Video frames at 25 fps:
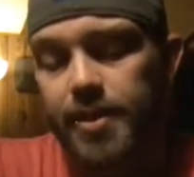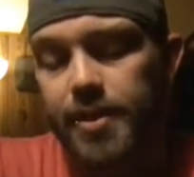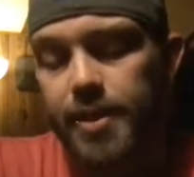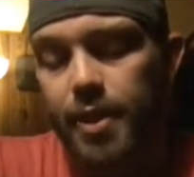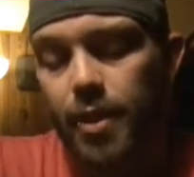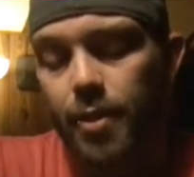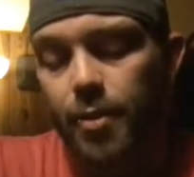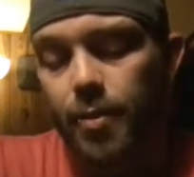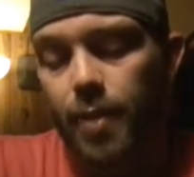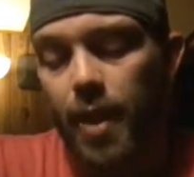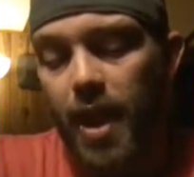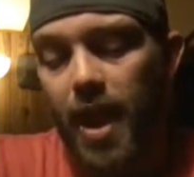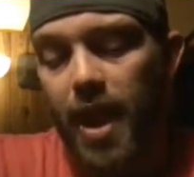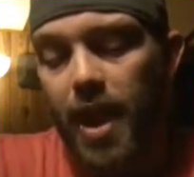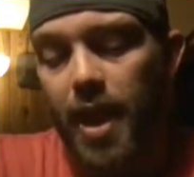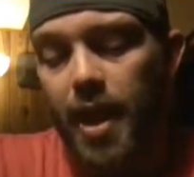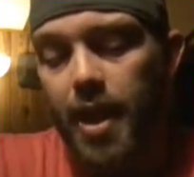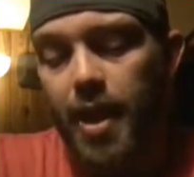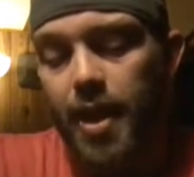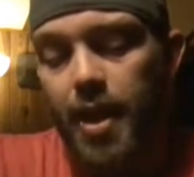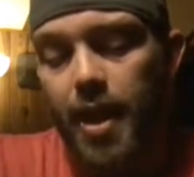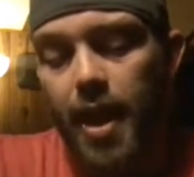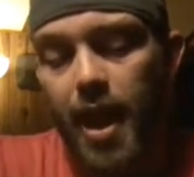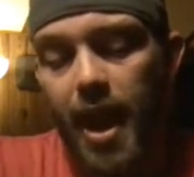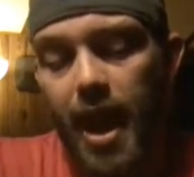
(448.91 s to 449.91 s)
So
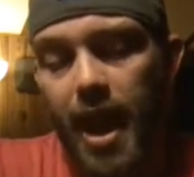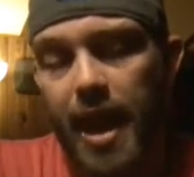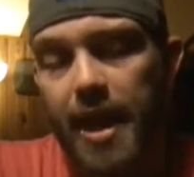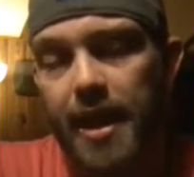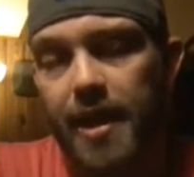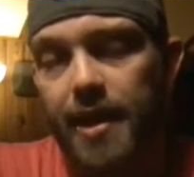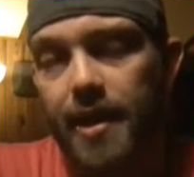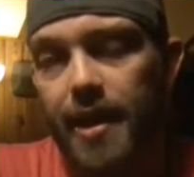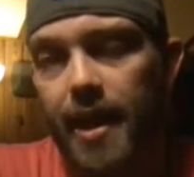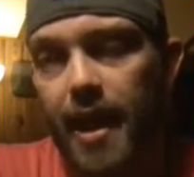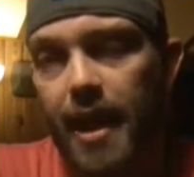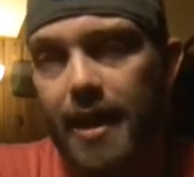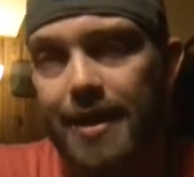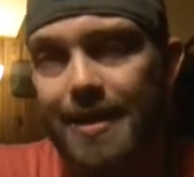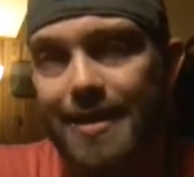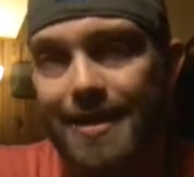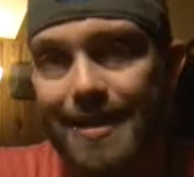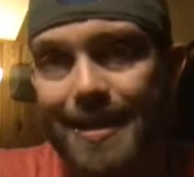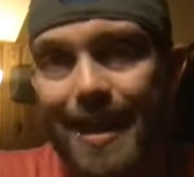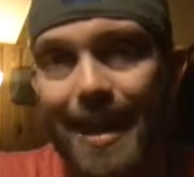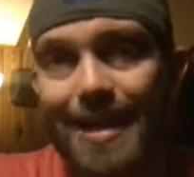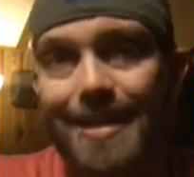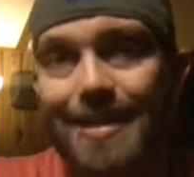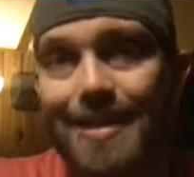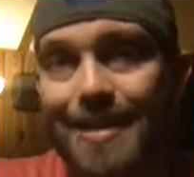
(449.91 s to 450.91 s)
I
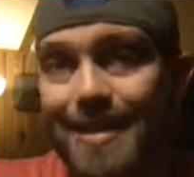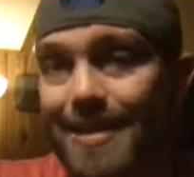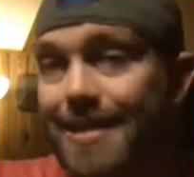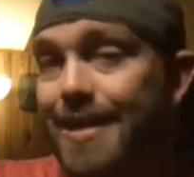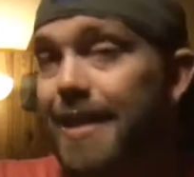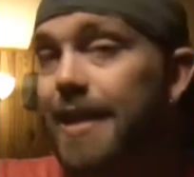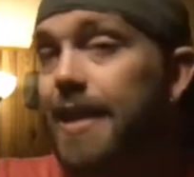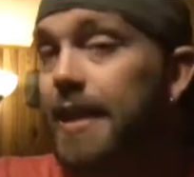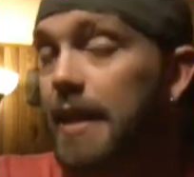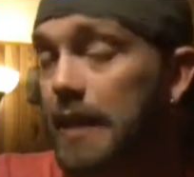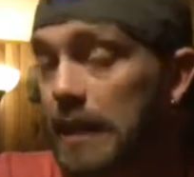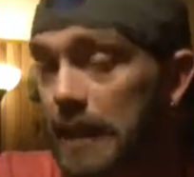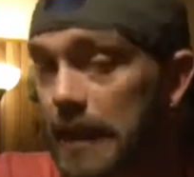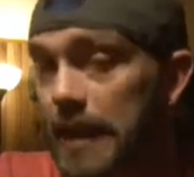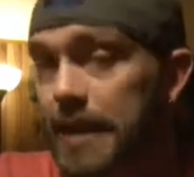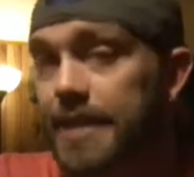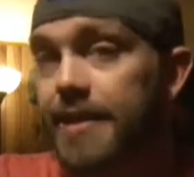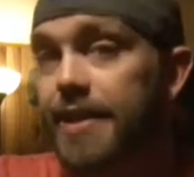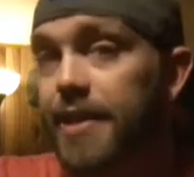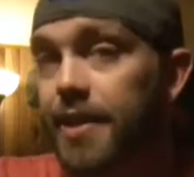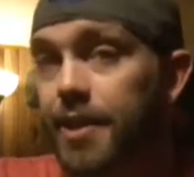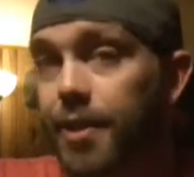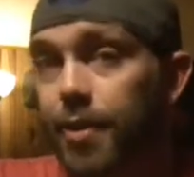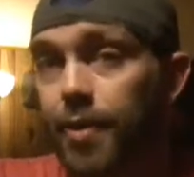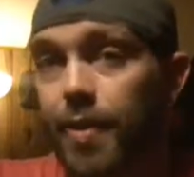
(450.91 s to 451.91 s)
got to sit and
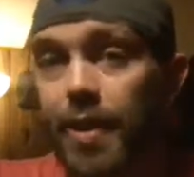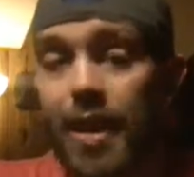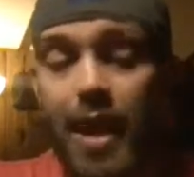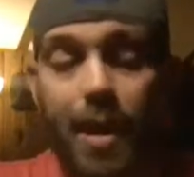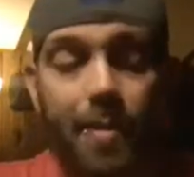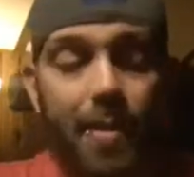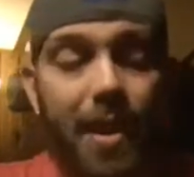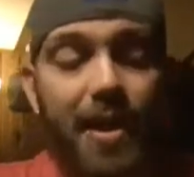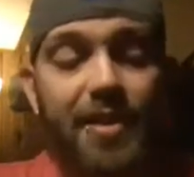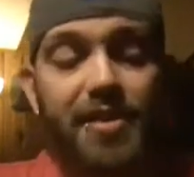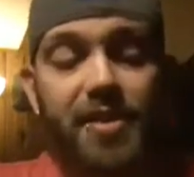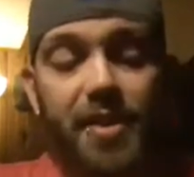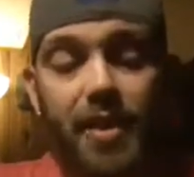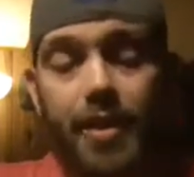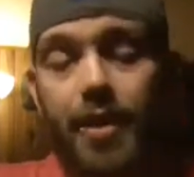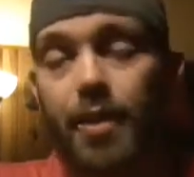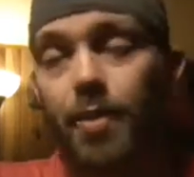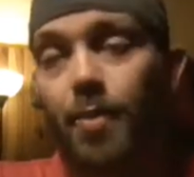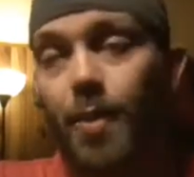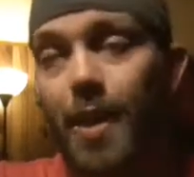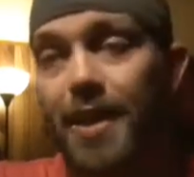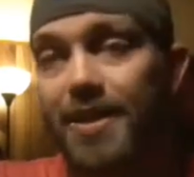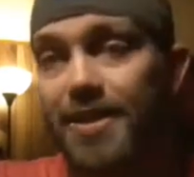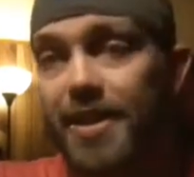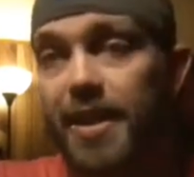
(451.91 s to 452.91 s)
listen to it, and I'm actually going
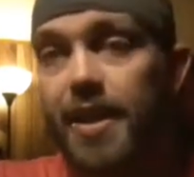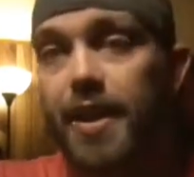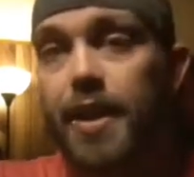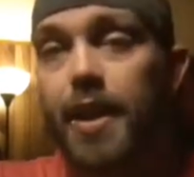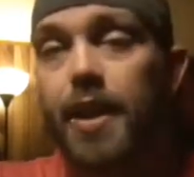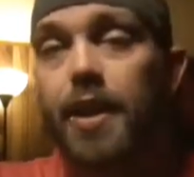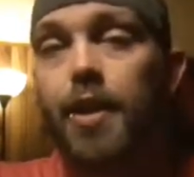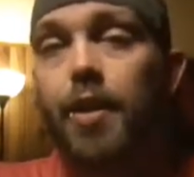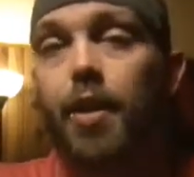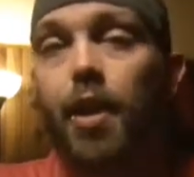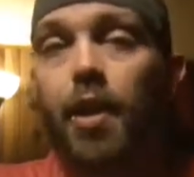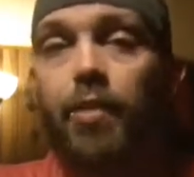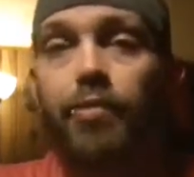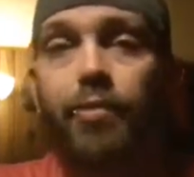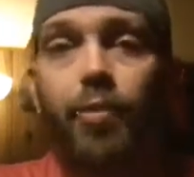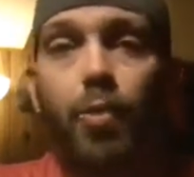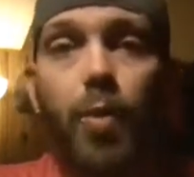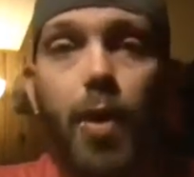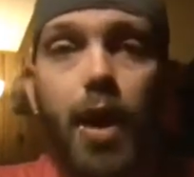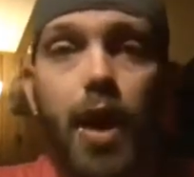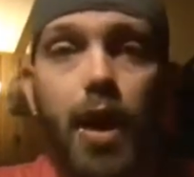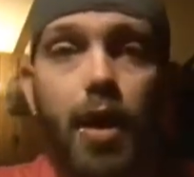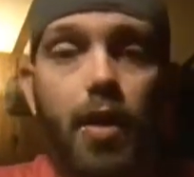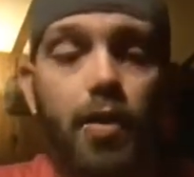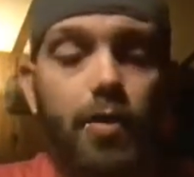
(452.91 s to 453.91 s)
to watch it again here after a
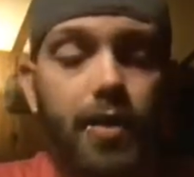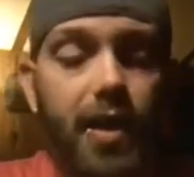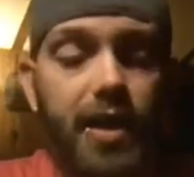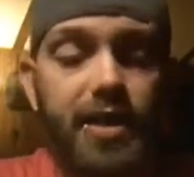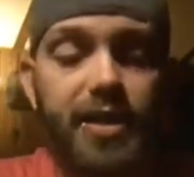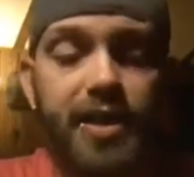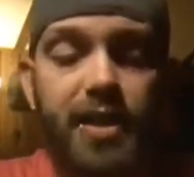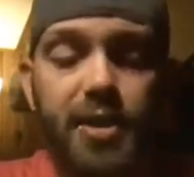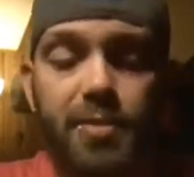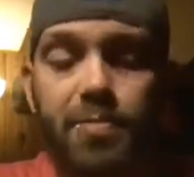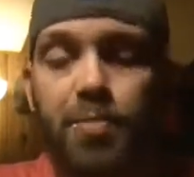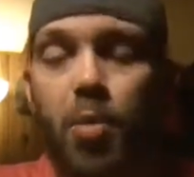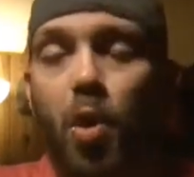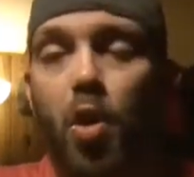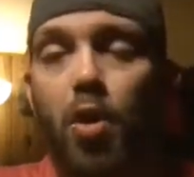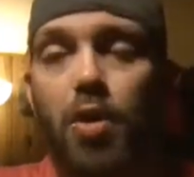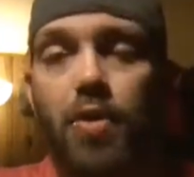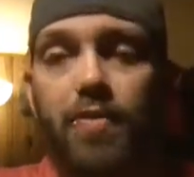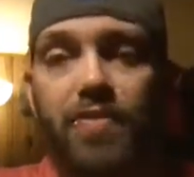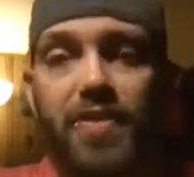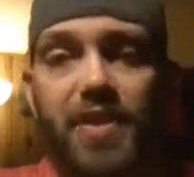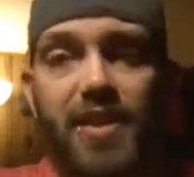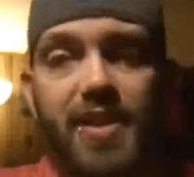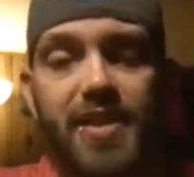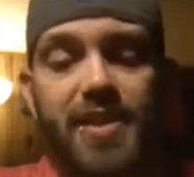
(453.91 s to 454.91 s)
while because it's part
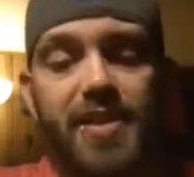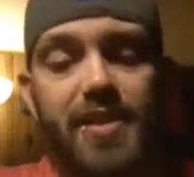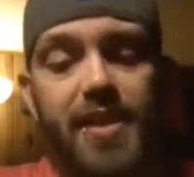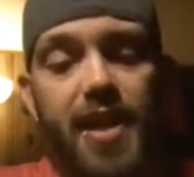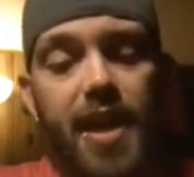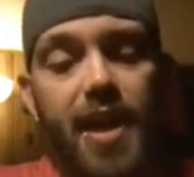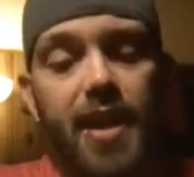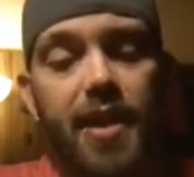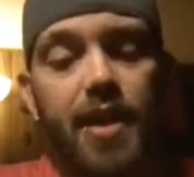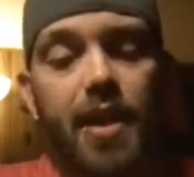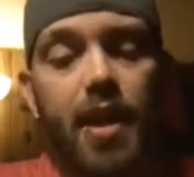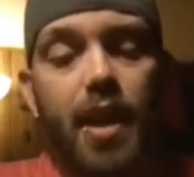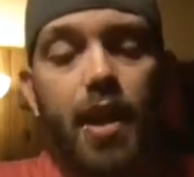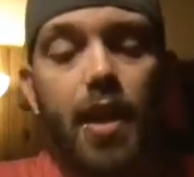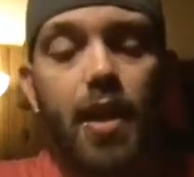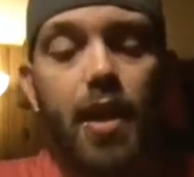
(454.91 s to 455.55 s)
of this set.